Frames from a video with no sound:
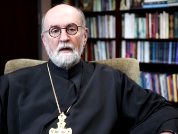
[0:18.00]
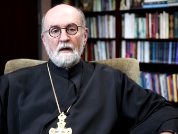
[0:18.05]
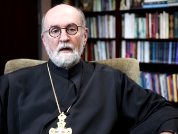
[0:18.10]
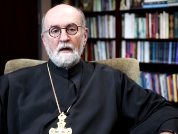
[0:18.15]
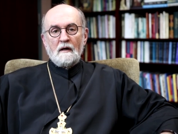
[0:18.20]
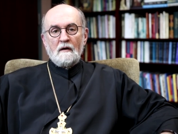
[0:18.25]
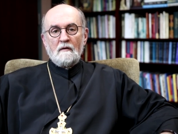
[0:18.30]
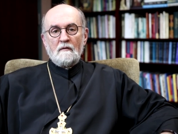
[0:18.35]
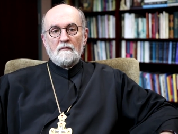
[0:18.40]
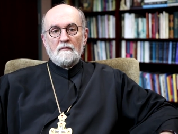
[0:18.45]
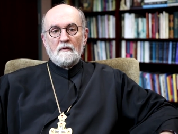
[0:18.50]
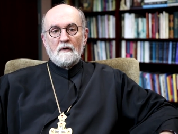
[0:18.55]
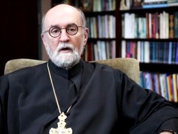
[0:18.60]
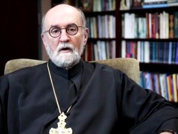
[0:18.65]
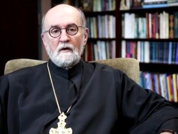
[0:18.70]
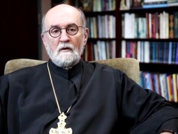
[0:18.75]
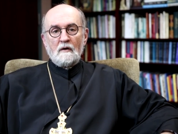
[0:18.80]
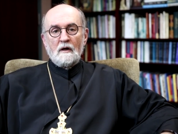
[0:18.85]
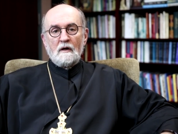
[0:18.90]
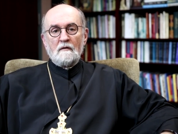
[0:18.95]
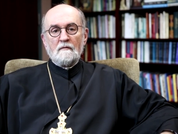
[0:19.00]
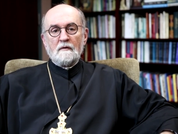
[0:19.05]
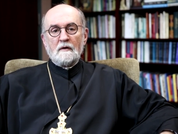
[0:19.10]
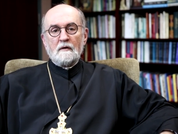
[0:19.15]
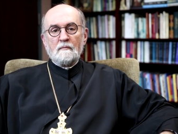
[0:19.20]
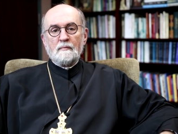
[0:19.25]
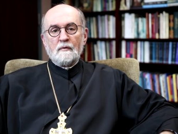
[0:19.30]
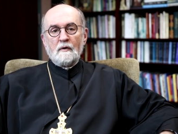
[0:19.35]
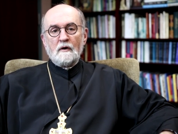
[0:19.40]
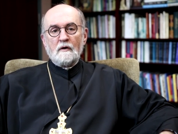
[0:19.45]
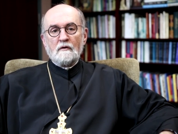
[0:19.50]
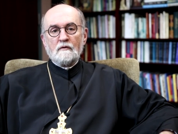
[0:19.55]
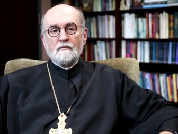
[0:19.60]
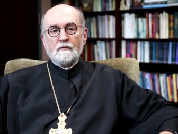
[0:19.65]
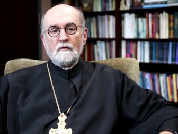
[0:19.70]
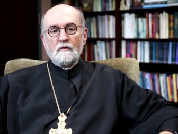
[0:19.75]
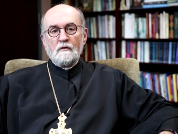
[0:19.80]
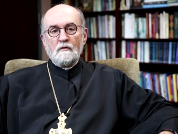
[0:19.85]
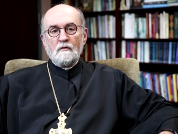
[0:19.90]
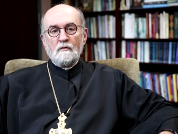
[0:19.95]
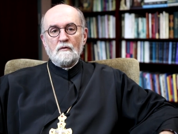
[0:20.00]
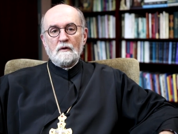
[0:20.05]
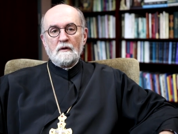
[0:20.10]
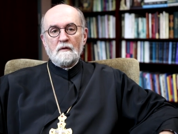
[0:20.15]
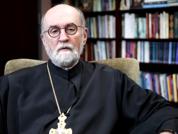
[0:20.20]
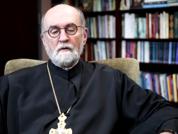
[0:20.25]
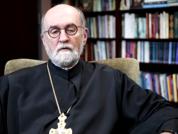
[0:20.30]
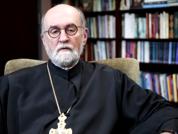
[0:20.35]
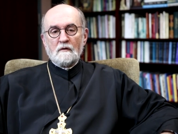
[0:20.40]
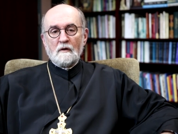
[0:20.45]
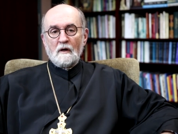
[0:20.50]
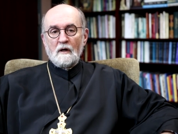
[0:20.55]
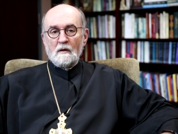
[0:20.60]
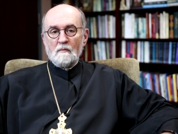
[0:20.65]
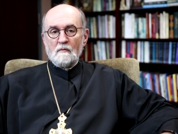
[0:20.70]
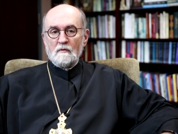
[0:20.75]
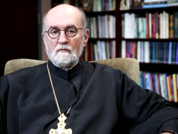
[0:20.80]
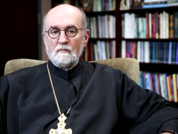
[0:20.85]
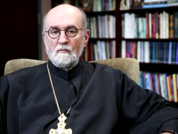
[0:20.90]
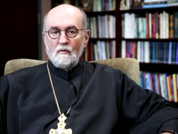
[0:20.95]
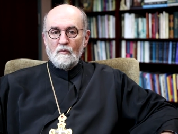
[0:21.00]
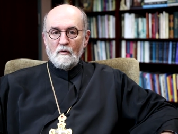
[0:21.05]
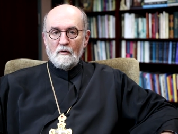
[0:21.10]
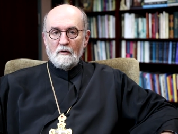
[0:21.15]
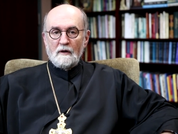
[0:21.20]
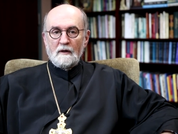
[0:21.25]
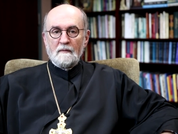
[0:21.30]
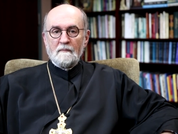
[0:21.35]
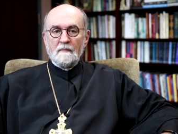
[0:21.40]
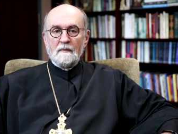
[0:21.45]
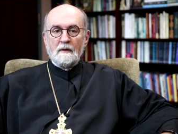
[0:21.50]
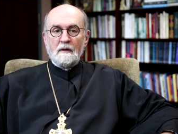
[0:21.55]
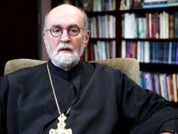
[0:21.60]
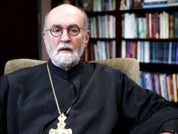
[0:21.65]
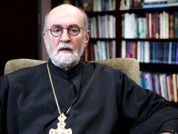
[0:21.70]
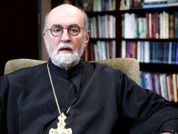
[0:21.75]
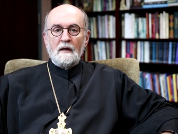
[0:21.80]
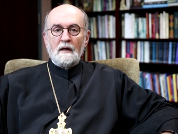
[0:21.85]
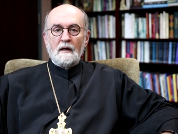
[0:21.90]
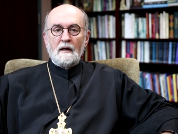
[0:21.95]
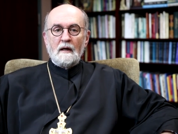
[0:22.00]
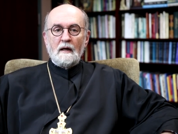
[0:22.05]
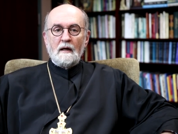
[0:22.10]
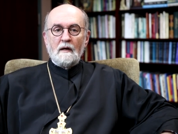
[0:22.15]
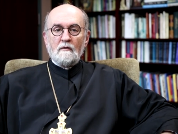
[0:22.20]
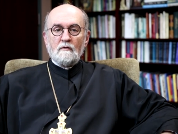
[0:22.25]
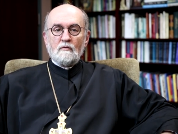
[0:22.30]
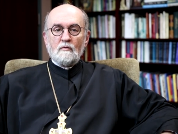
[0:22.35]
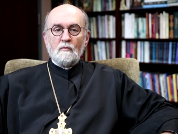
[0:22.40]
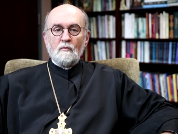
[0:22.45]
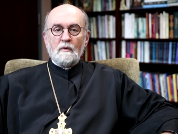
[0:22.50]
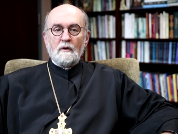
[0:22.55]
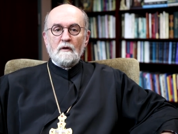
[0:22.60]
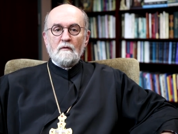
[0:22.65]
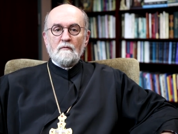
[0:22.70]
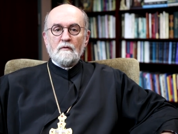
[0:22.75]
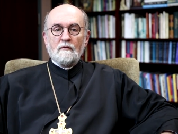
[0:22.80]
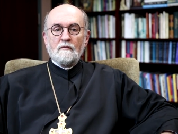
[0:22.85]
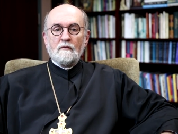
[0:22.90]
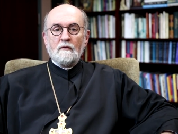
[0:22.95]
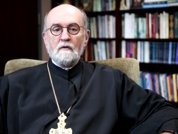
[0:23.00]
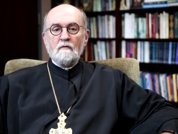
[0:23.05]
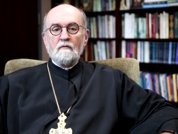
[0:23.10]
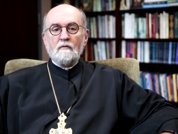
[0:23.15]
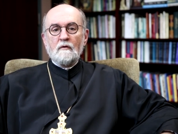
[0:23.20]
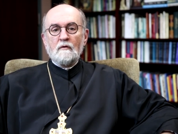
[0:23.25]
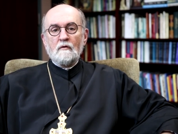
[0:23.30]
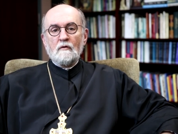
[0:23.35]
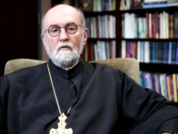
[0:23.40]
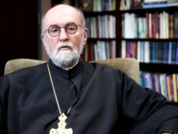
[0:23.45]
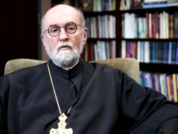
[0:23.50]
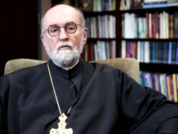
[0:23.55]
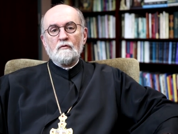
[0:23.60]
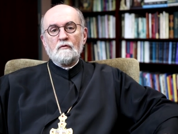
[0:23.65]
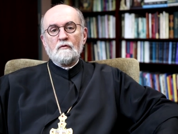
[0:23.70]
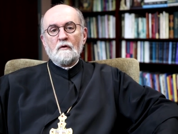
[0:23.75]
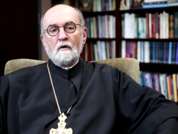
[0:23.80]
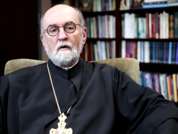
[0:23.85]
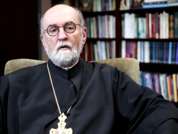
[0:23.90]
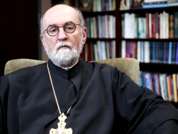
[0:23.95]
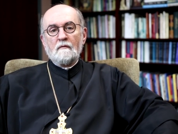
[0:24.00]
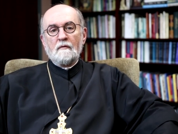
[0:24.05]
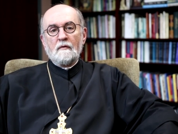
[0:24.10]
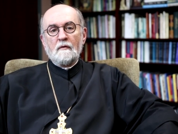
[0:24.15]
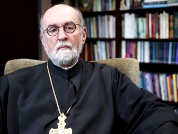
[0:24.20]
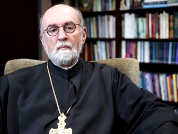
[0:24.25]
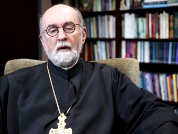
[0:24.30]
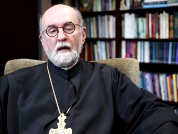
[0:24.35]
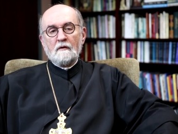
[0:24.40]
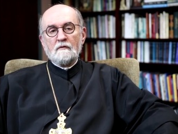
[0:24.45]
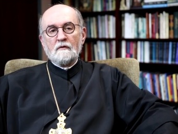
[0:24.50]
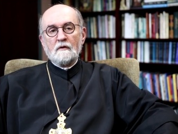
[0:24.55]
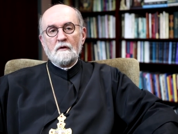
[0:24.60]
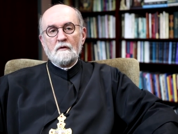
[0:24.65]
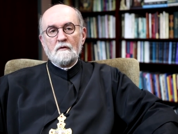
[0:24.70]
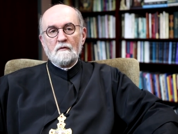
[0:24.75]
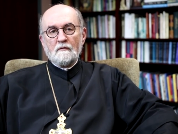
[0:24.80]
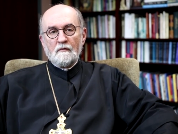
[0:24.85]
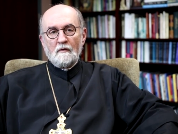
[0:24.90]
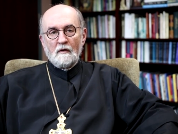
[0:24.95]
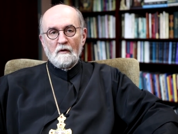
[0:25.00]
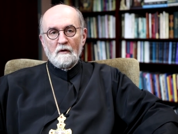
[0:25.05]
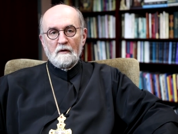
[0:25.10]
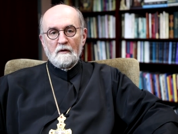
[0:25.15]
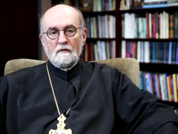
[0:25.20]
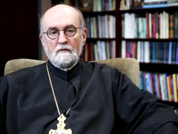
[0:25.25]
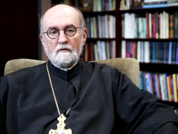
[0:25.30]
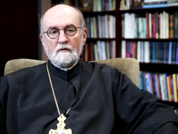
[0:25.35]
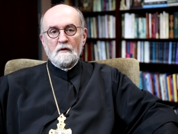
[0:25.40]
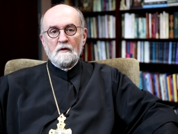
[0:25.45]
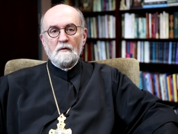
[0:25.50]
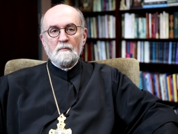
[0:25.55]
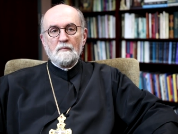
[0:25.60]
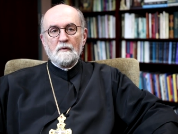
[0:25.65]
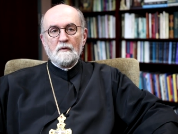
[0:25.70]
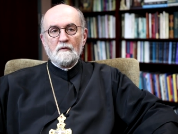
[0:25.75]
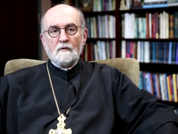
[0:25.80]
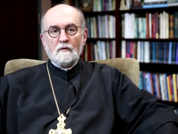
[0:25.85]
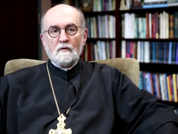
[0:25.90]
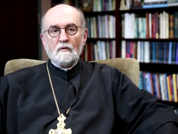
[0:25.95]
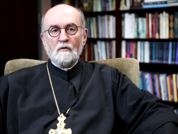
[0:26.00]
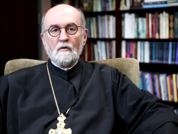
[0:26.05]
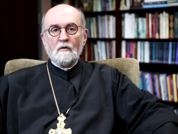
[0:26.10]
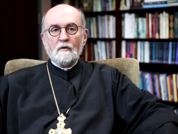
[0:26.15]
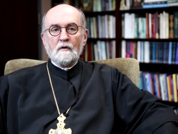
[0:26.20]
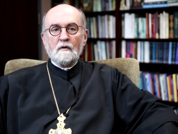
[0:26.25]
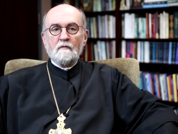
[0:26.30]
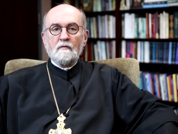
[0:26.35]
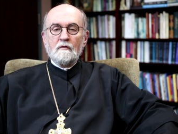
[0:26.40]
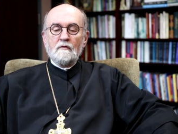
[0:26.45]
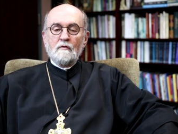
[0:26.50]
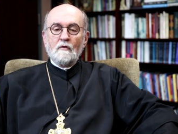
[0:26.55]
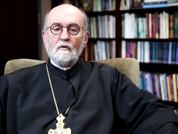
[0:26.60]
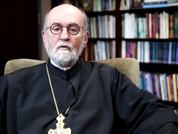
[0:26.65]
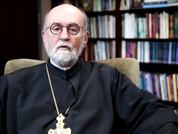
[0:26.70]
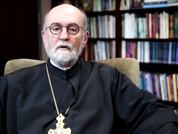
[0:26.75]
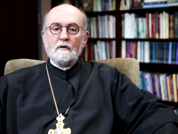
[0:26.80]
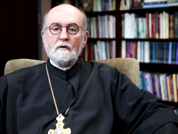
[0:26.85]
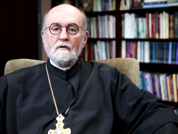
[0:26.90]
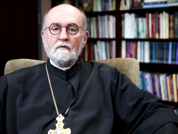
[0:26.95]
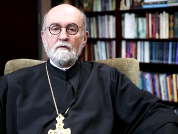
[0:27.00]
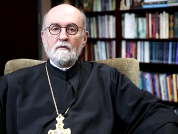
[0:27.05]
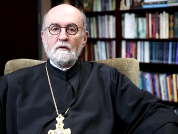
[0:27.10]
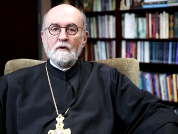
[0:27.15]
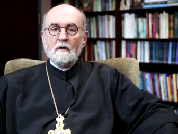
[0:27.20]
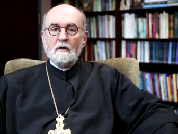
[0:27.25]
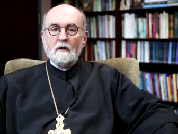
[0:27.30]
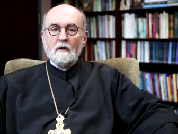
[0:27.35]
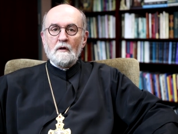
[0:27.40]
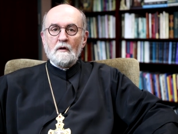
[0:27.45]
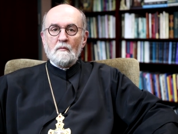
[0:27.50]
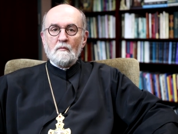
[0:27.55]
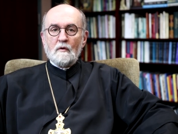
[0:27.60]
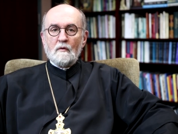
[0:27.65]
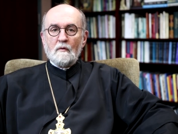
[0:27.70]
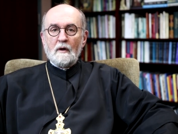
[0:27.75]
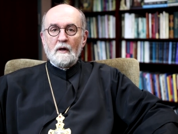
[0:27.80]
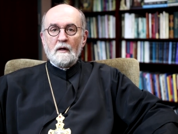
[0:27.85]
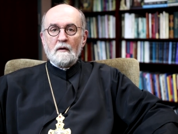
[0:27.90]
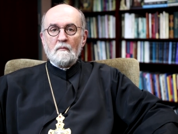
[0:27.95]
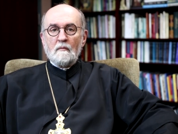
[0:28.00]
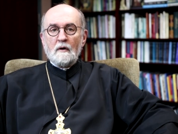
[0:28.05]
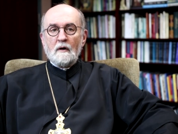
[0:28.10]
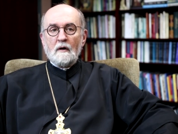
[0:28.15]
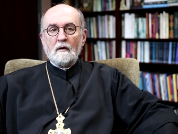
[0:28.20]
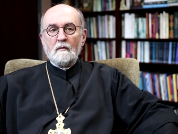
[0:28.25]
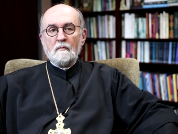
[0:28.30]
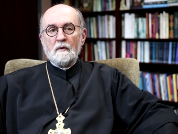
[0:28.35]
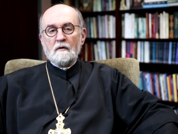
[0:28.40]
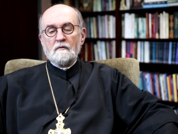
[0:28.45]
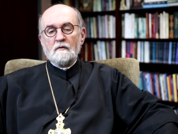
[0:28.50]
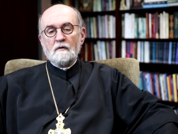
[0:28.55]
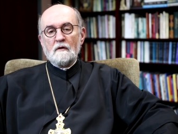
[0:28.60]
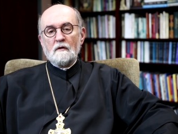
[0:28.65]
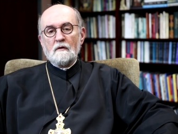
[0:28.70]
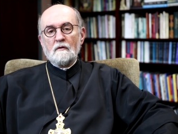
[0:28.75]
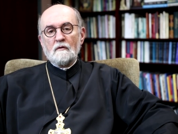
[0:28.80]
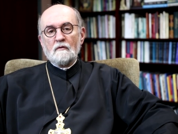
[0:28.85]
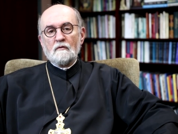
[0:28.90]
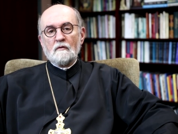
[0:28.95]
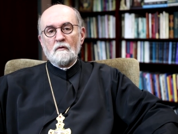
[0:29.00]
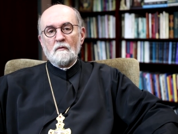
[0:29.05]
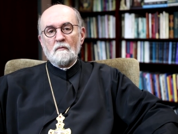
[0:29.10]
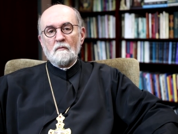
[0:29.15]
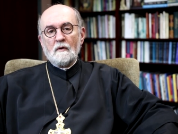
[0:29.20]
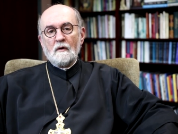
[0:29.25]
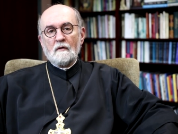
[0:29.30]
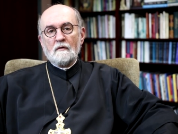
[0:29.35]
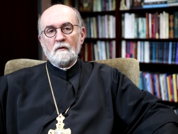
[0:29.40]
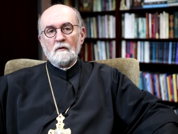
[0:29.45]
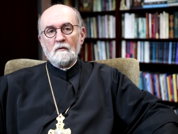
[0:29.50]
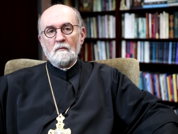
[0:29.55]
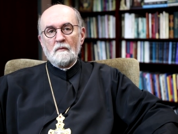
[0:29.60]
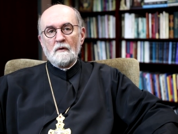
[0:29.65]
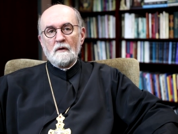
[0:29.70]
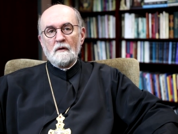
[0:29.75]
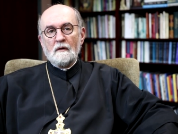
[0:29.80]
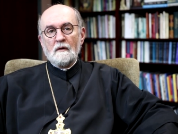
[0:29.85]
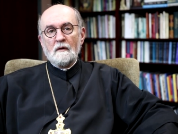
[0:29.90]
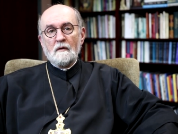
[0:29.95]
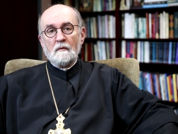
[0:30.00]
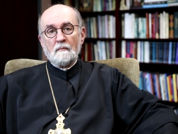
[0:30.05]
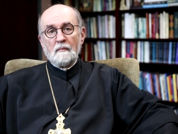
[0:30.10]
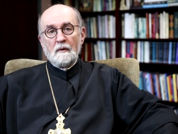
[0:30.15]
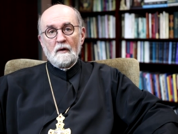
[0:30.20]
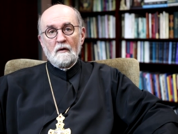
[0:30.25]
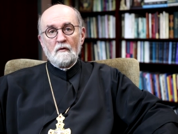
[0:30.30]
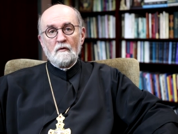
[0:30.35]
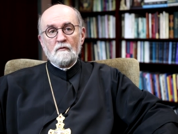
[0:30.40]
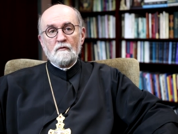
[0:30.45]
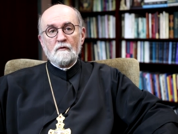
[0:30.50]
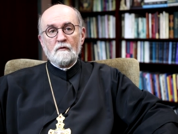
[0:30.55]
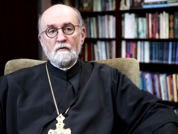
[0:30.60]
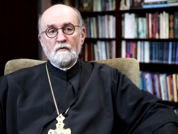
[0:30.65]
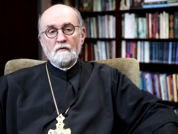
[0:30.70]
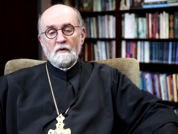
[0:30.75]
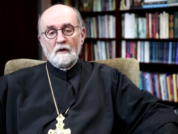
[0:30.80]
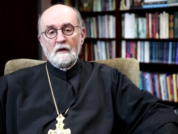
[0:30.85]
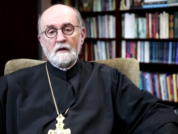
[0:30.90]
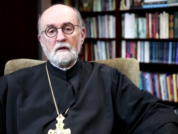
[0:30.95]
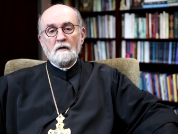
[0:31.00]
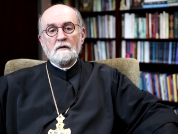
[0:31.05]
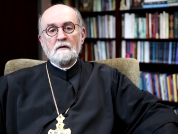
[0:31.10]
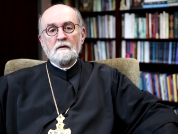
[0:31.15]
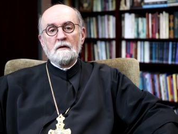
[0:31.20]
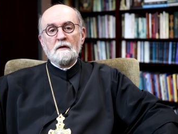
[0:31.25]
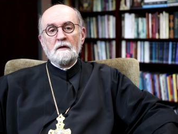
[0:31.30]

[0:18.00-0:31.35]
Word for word: of our love and prayers for you in this time of mourning as we have received the news of the passing, the falling asleep in the Lord of His Holiness, Moran Mar Basilios Marthoma Paulos II,